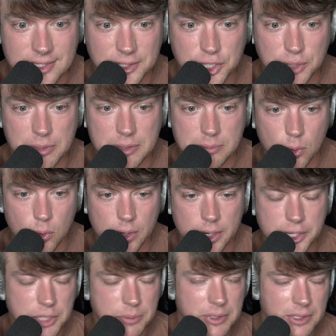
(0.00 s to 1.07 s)
It could be more,
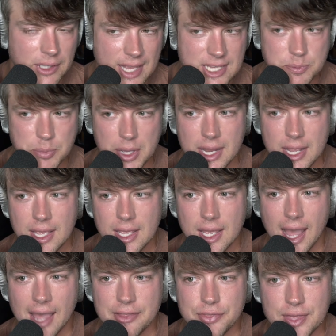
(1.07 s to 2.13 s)
it could be less, but
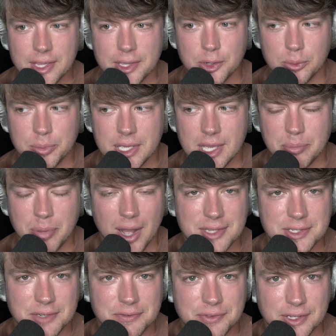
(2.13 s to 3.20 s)
I think it'll be a
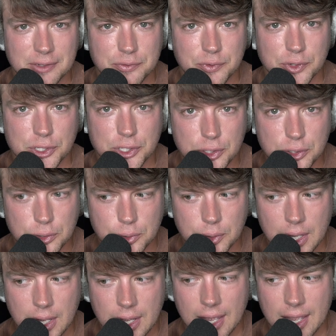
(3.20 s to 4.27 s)
positive thing for
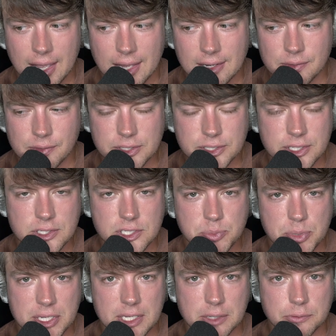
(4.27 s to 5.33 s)
you. And this is
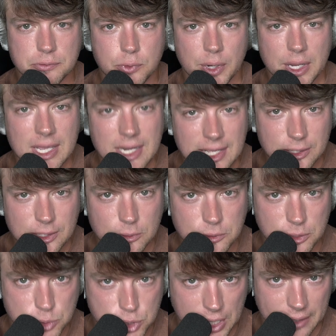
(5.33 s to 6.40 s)
speaking for any
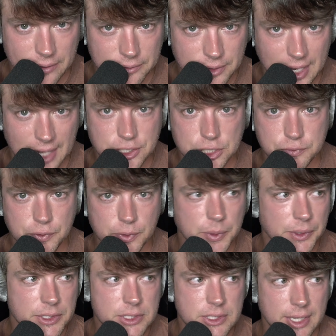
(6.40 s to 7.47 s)
YouTube channel, not just for
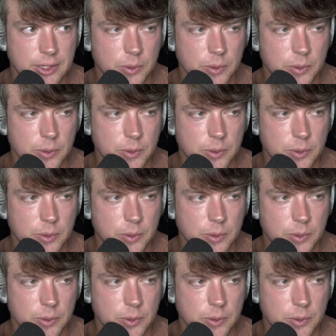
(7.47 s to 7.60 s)
real estate or